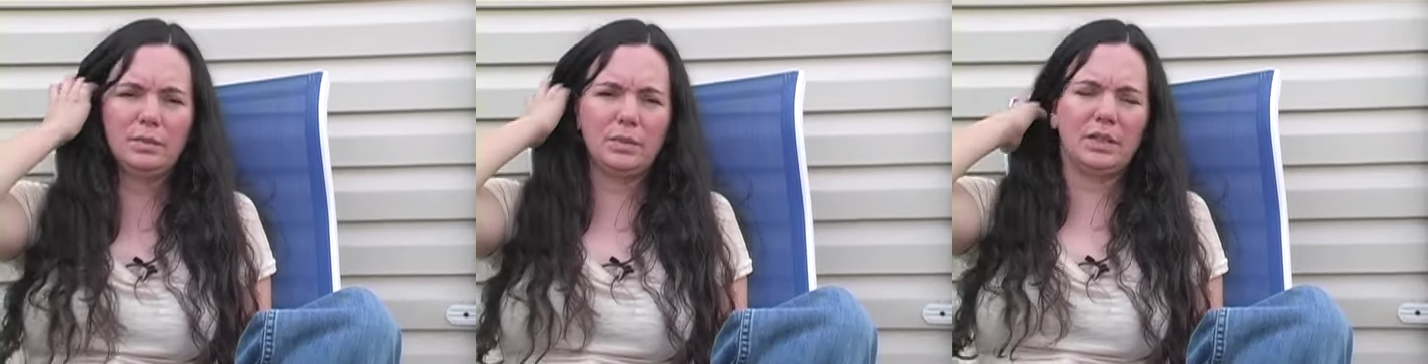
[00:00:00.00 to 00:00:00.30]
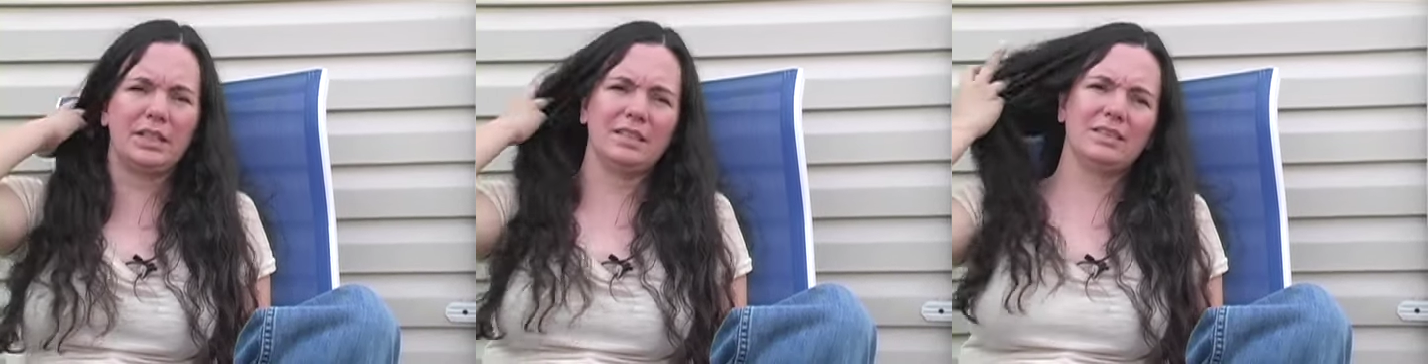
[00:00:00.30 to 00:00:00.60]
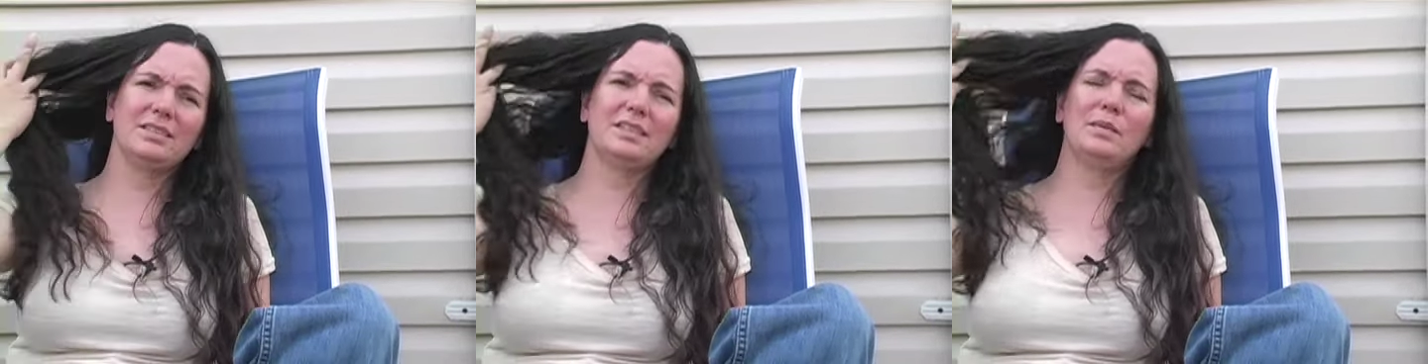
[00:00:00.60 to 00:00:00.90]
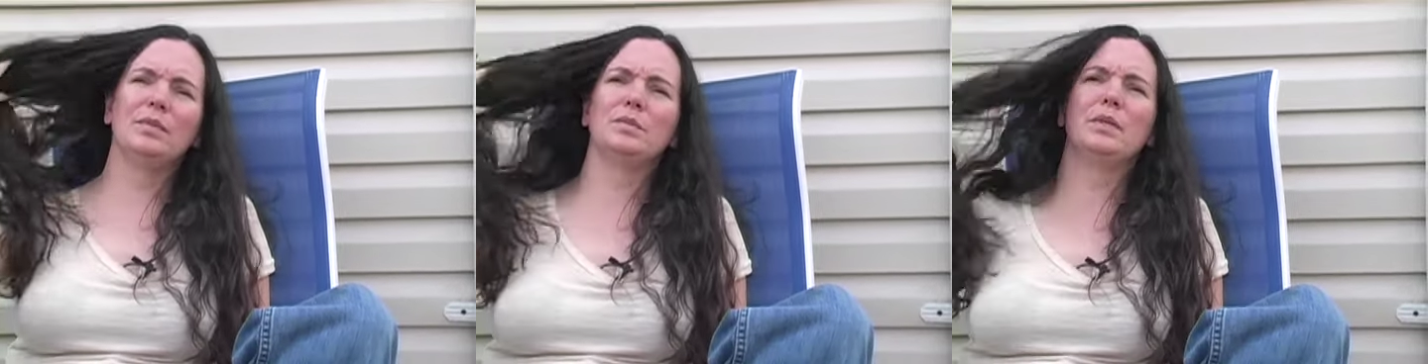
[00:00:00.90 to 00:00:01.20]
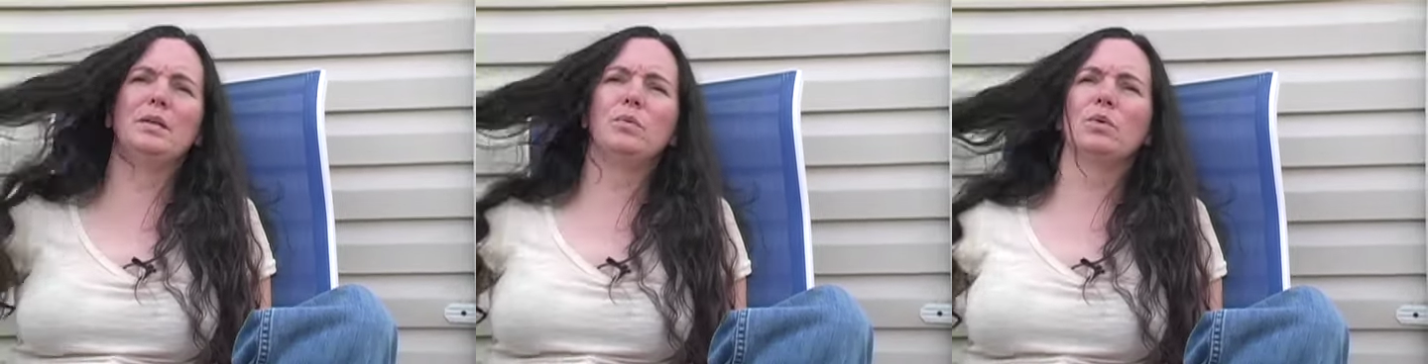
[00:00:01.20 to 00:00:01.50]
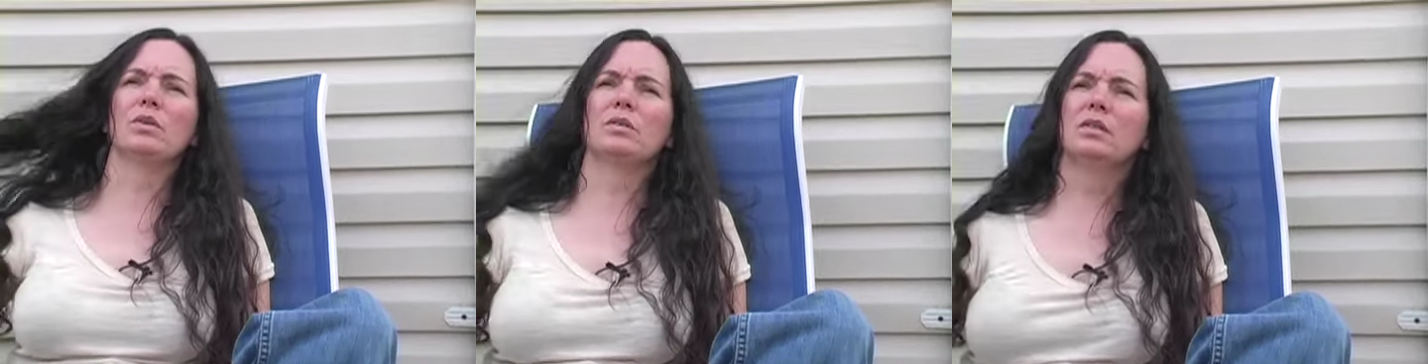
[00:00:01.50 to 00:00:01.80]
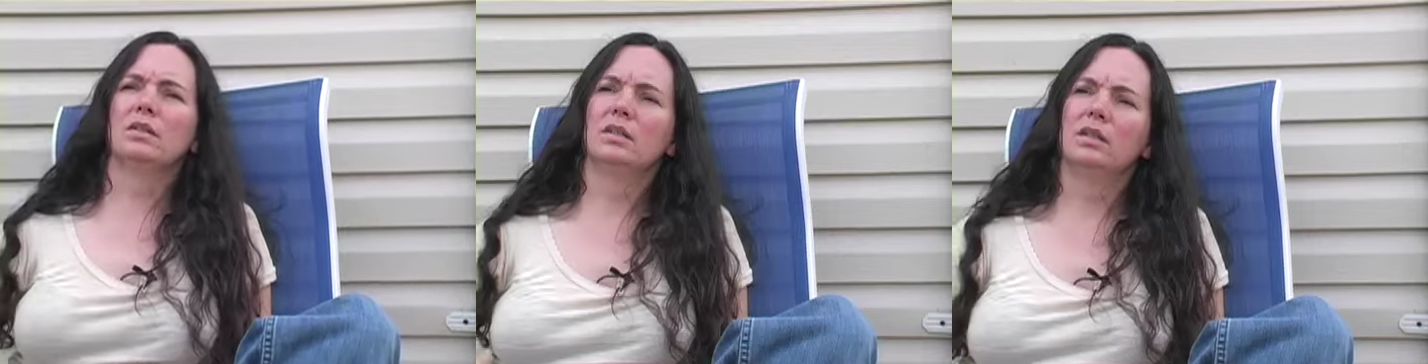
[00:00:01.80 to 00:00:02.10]
but they seem to be more
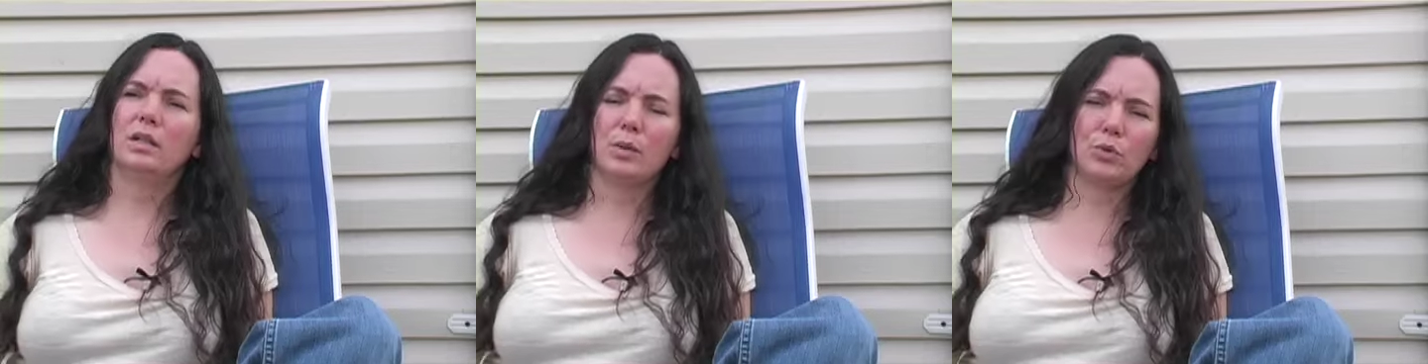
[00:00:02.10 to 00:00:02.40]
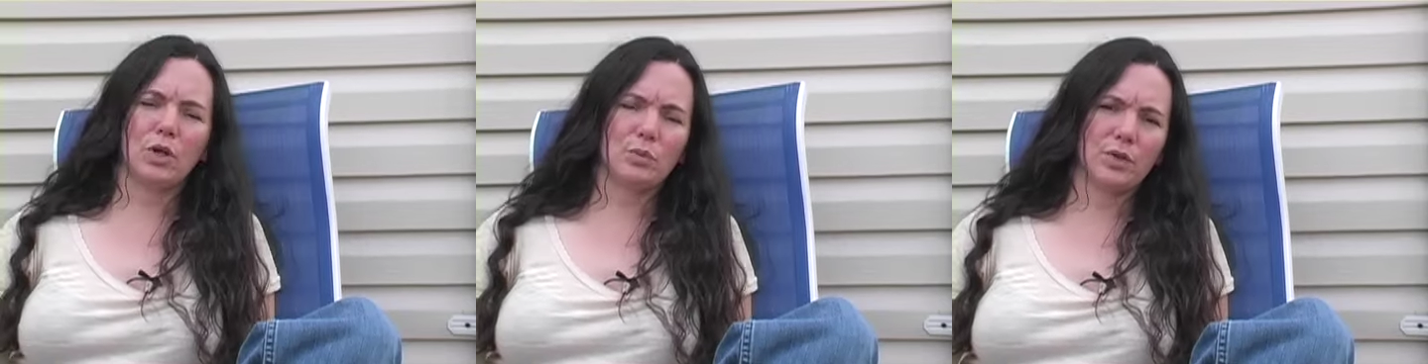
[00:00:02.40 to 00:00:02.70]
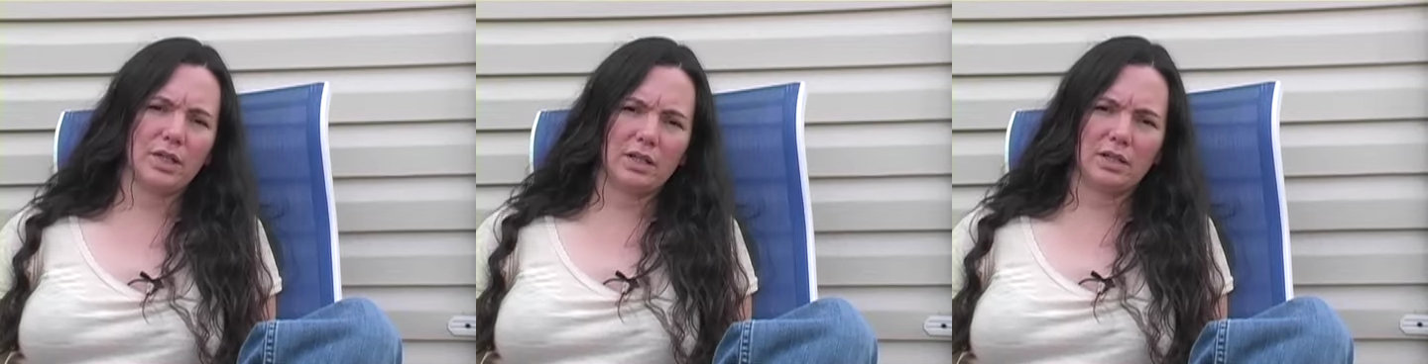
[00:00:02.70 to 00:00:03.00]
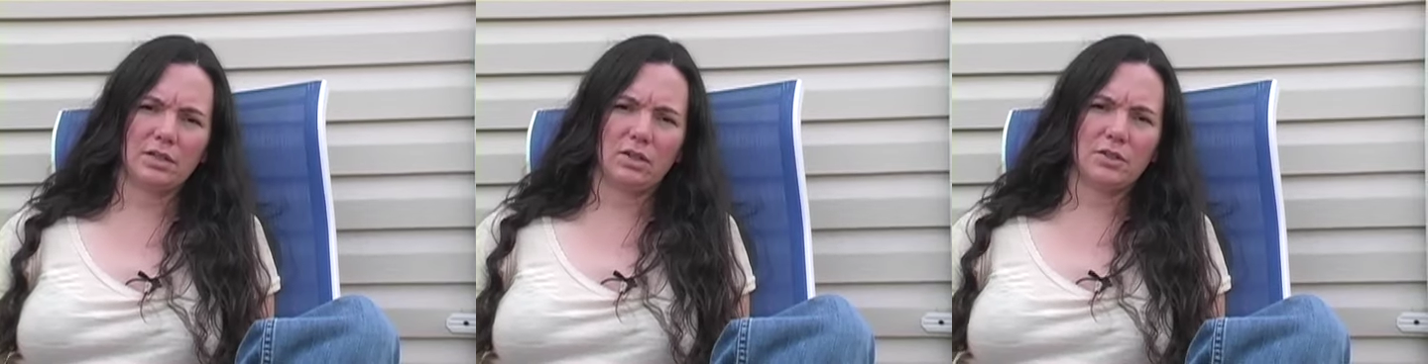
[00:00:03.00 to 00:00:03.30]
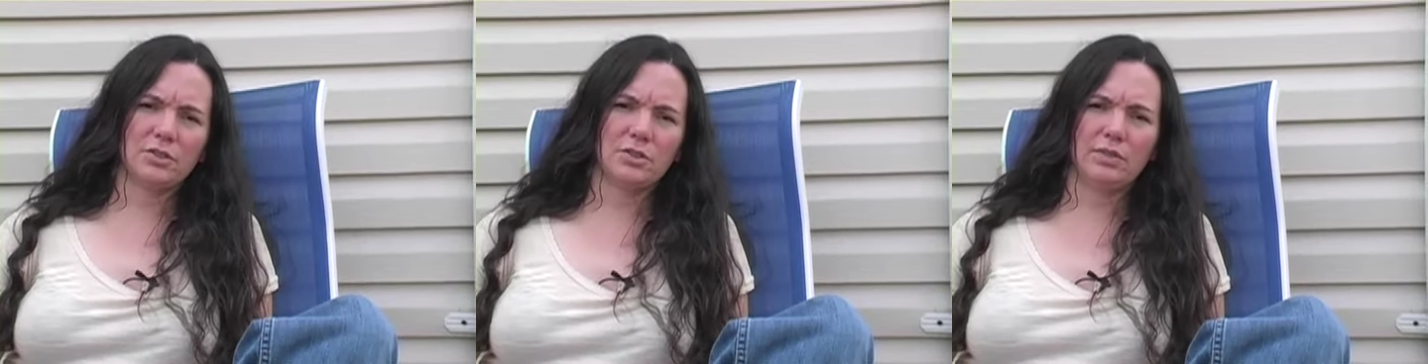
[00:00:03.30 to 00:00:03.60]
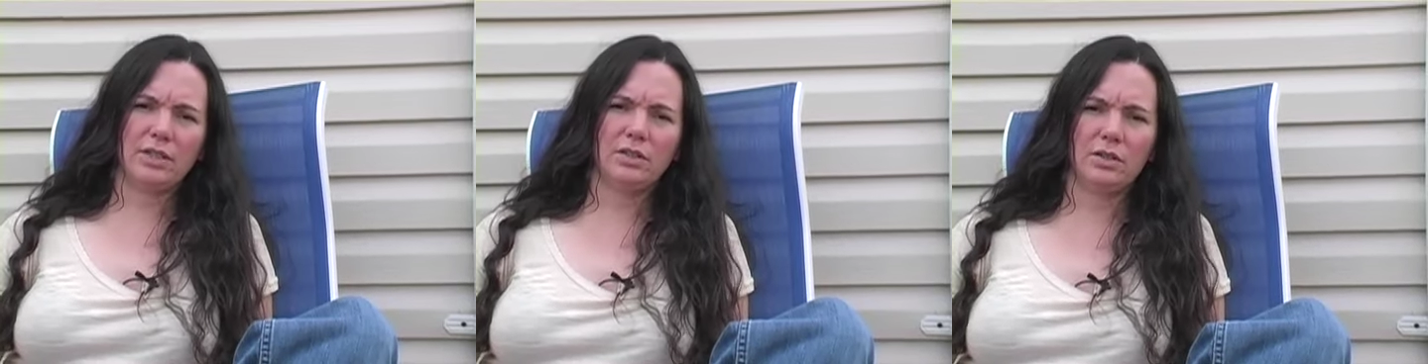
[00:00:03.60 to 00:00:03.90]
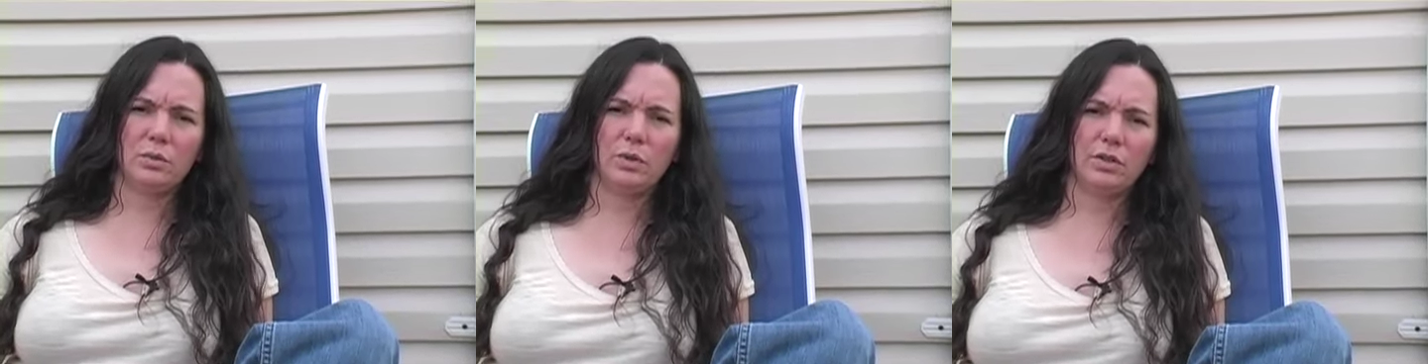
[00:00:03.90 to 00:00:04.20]
appropriate in a larger
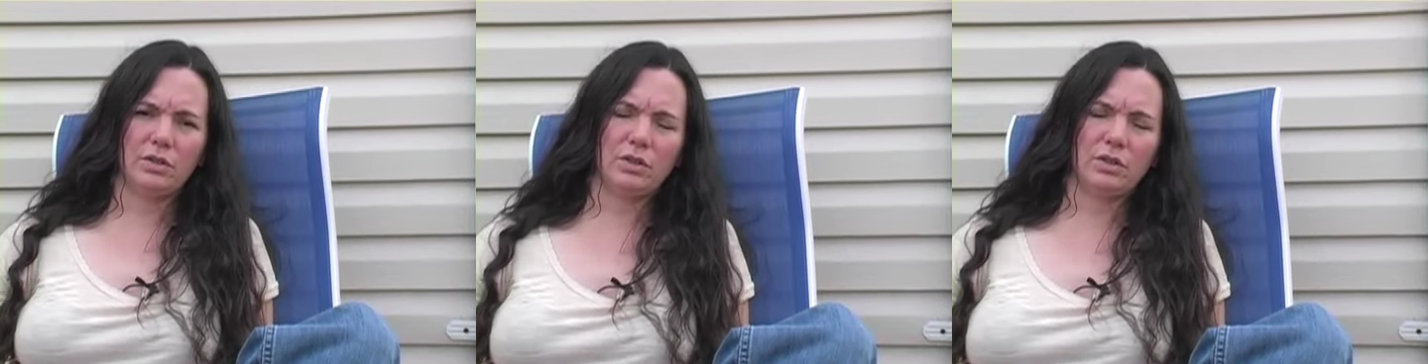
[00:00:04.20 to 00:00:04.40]
venue where you